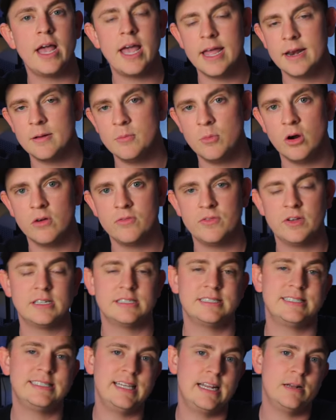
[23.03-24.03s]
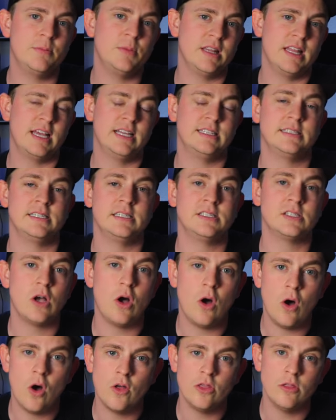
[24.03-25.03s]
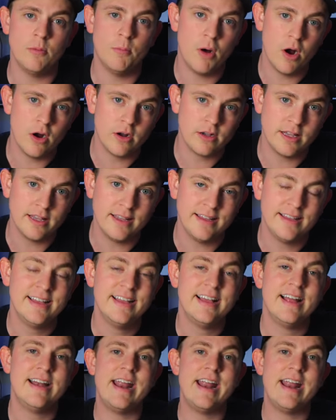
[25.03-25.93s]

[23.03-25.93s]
anamorphic cinema lenses on the market.